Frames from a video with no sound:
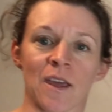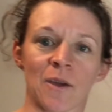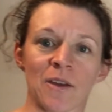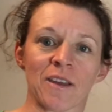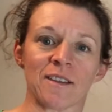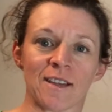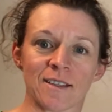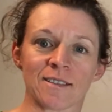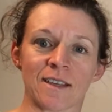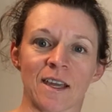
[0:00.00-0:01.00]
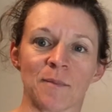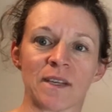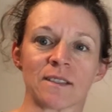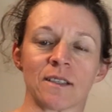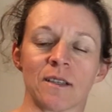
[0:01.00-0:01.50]
Okay, the next thing I
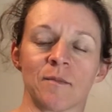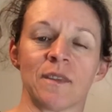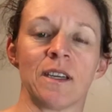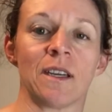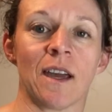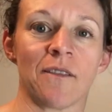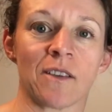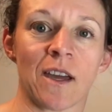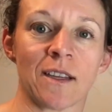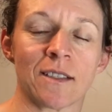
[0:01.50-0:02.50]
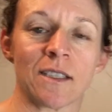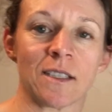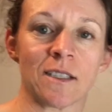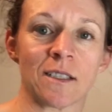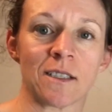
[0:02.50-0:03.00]
picked up that I've got
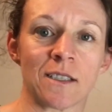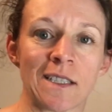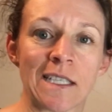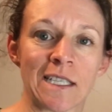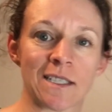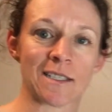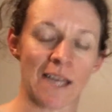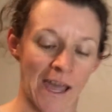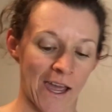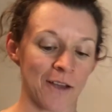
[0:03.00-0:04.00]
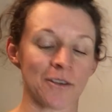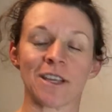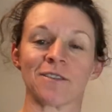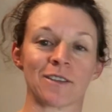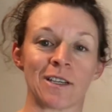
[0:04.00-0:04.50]
to list, I don't
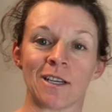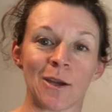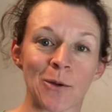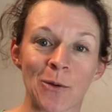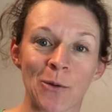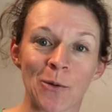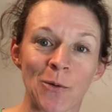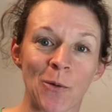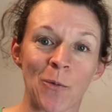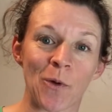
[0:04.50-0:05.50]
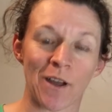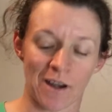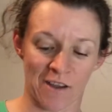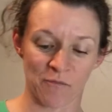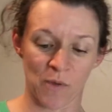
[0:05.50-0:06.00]
even know what
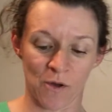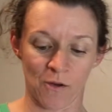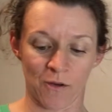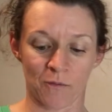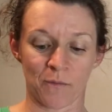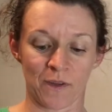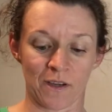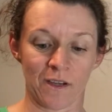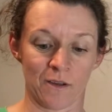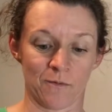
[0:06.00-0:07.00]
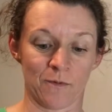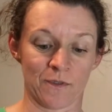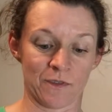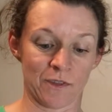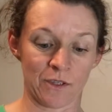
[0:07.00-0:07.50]
I've bought, but it
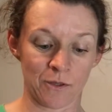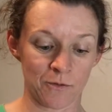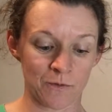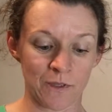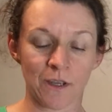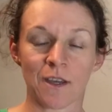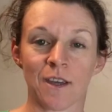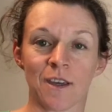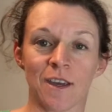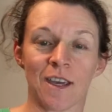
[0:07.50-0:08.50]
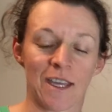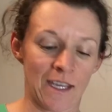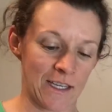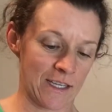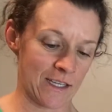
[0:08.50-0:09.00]
was cute.
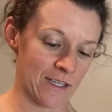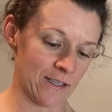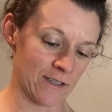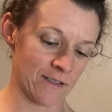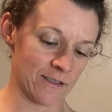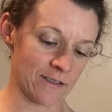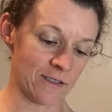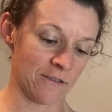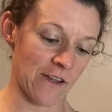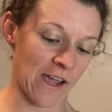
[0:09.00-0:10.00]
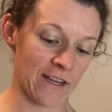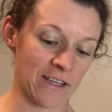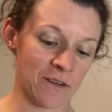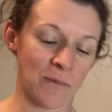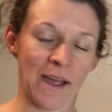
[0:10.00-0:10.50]
It is
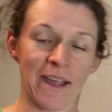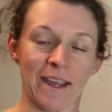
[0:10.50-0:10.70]
Divided by